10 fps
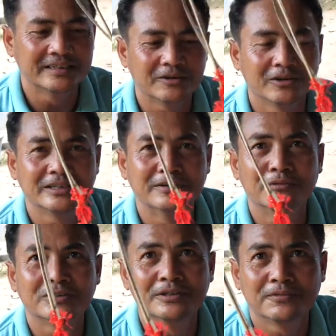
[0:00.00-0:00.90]
they collect the
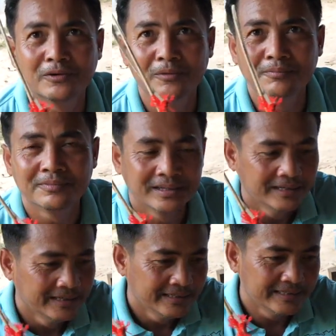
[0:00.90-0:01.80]
water from
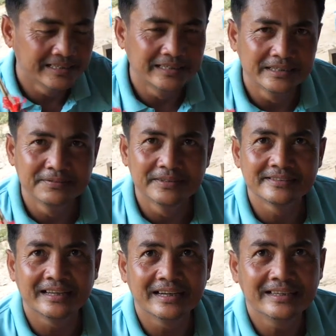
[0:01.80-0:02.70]
near the
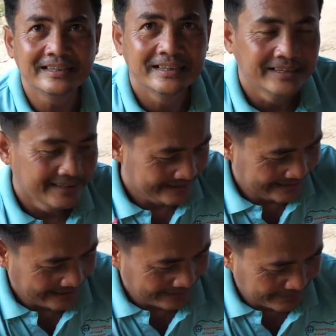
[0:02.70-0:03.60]
riverside. Mm-hmm.
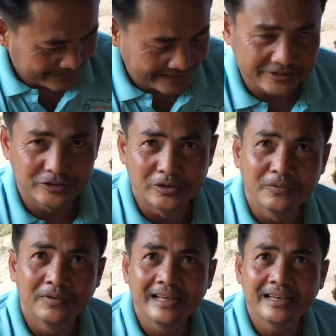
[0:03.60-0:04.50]
They have a natural
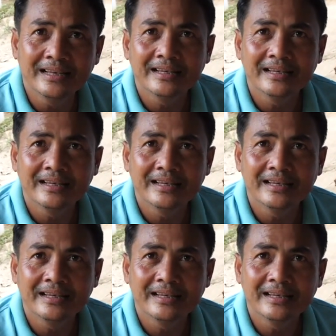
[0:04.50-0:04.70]
well.